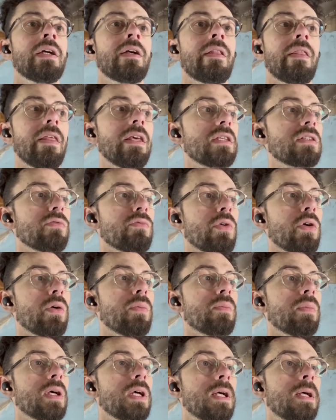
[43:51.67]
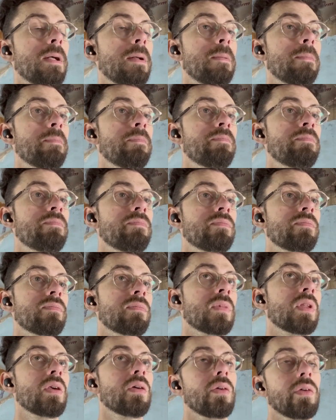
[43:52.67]
This room,
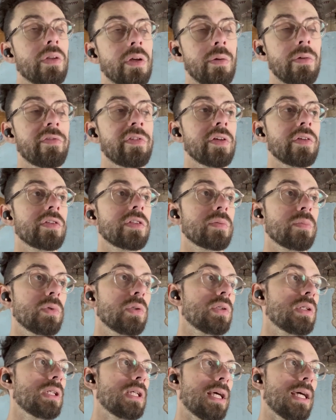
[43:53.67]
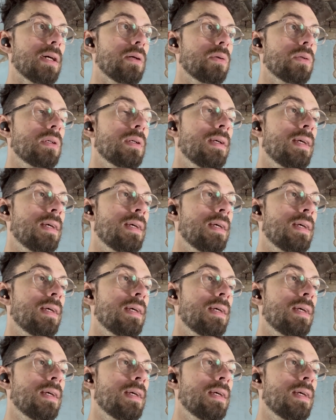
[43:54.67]
although it feels smaller now,